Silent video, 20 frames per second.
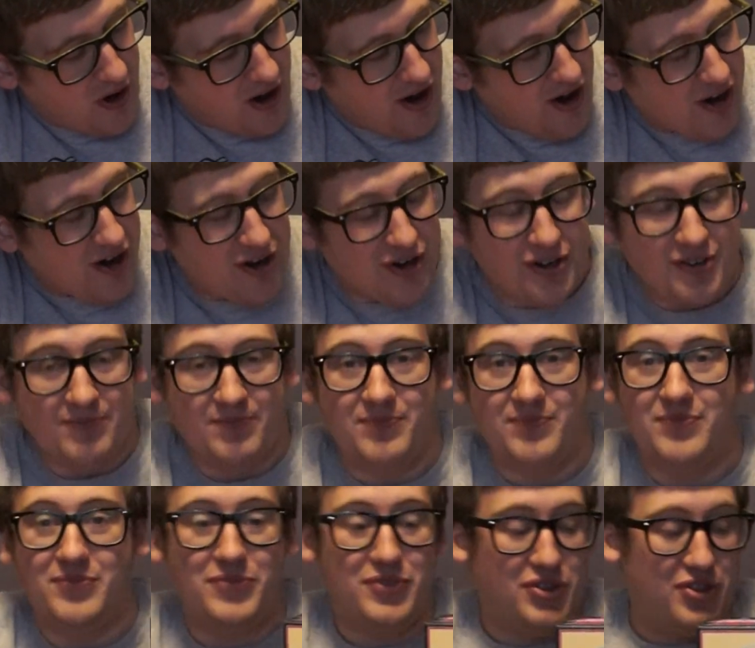are
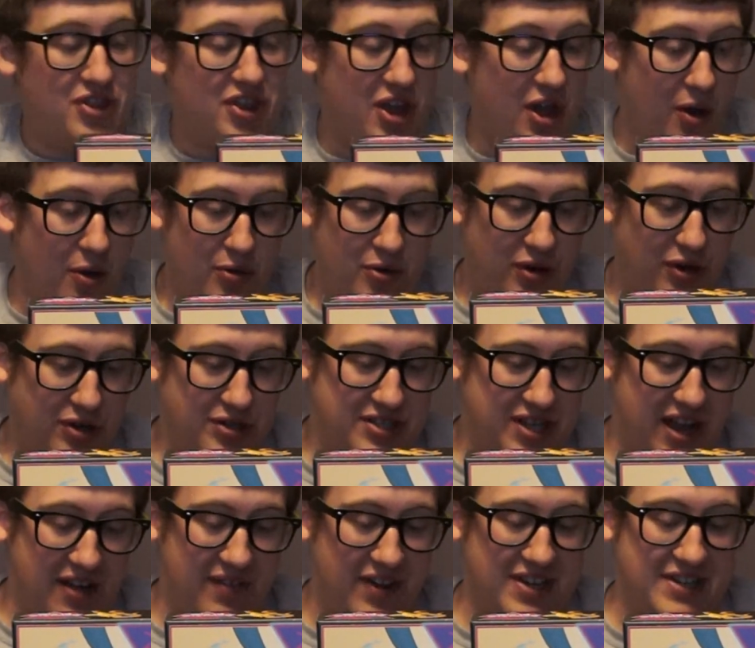the owners
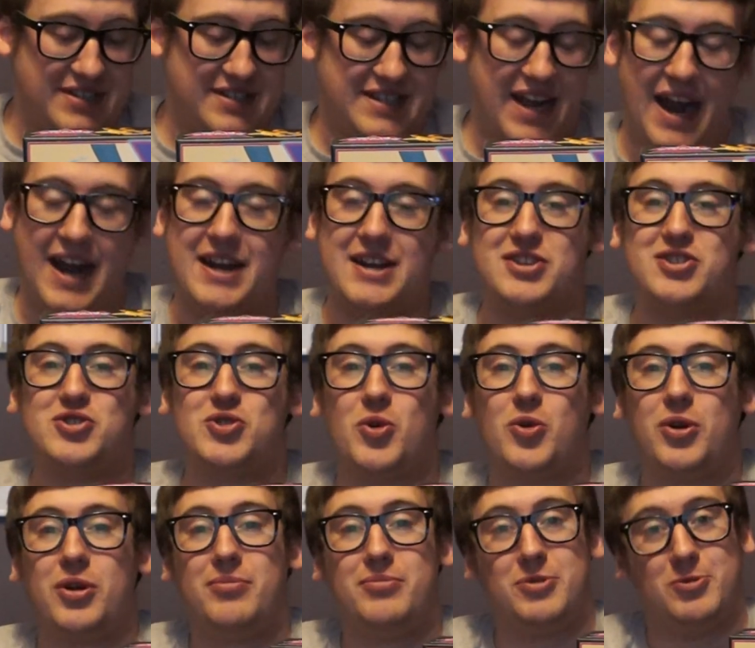of a
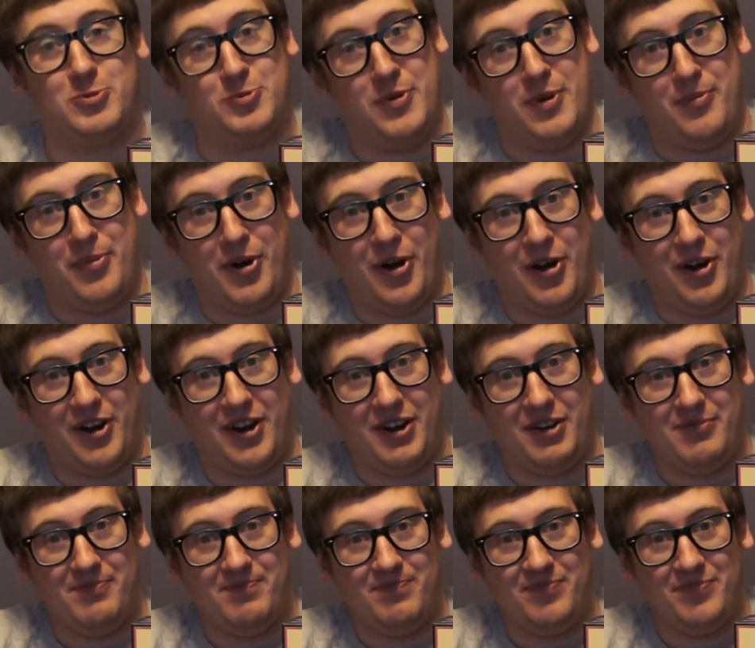dinosaur amusement park
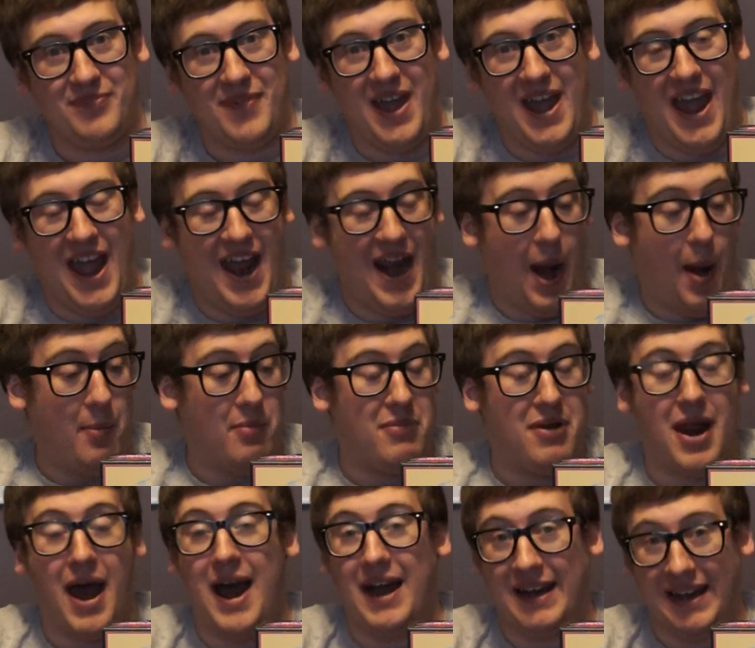and
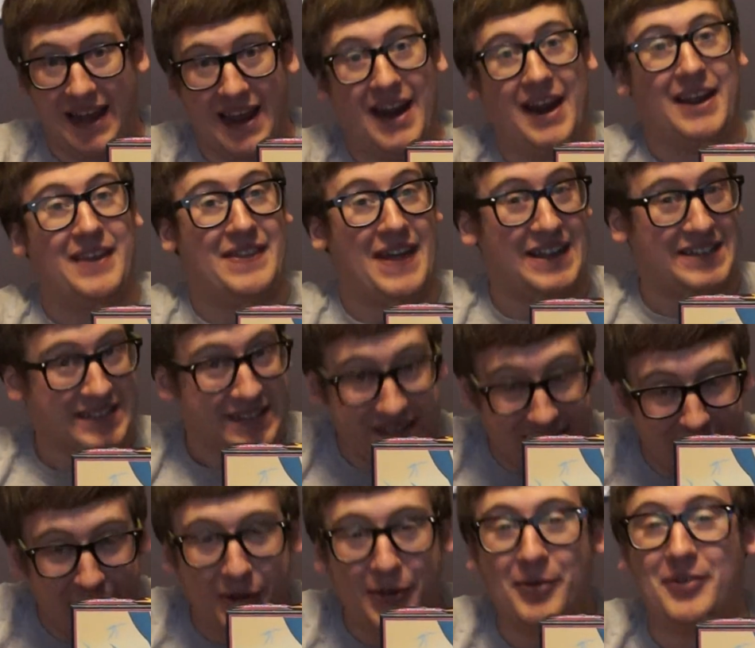I'm not kidding that's
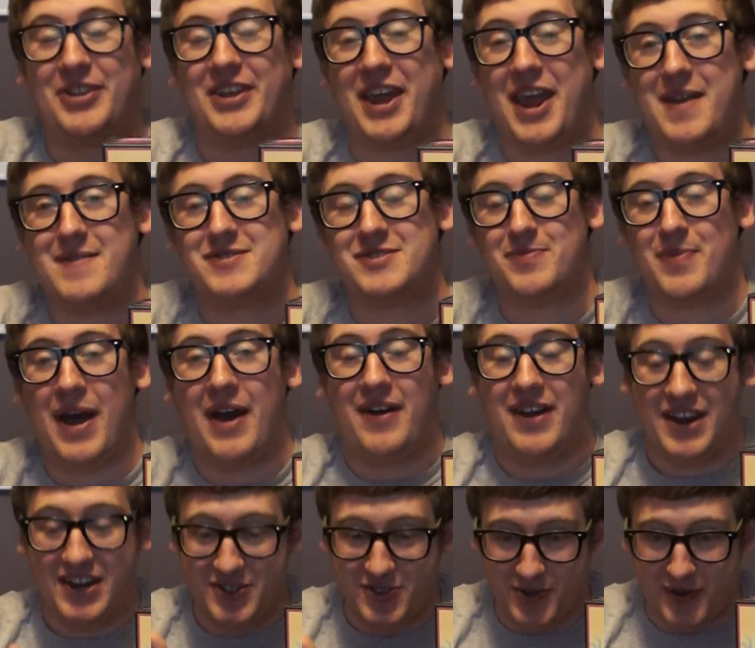literally what the game is
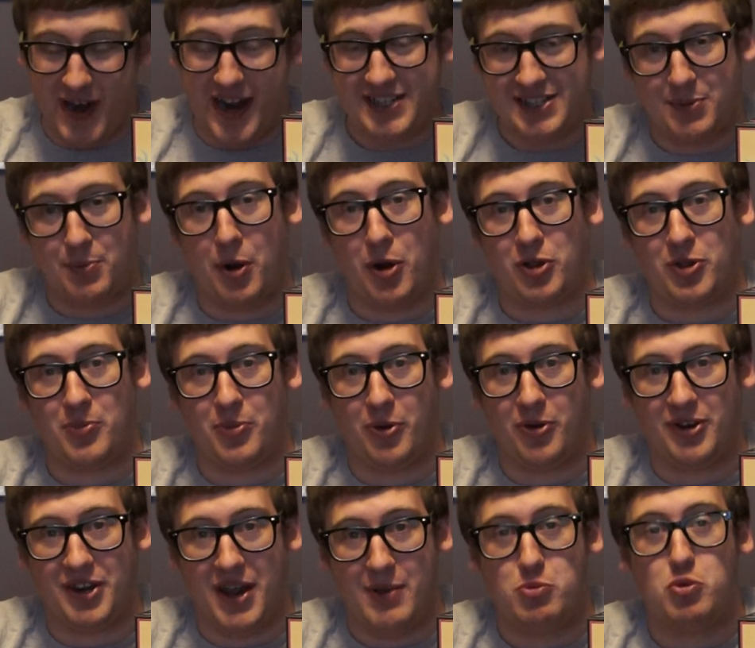about it is Jurassic Park the
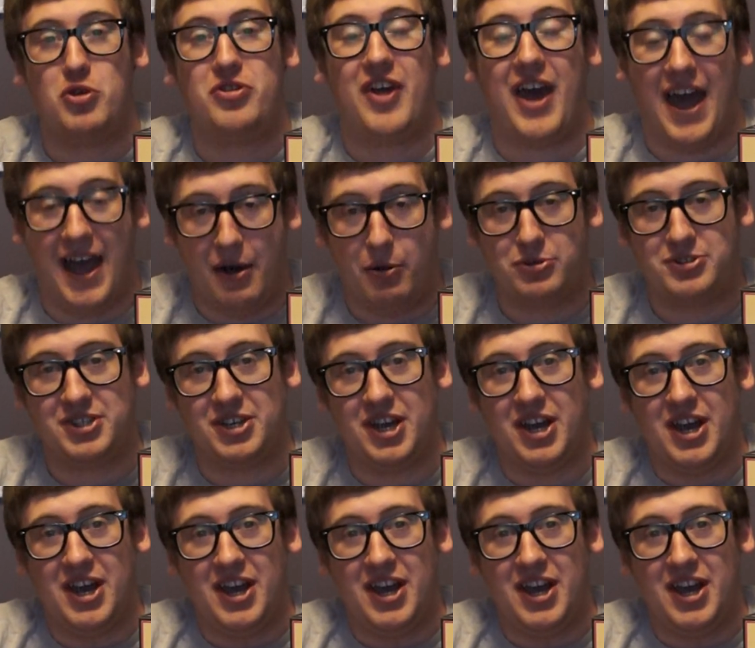board game without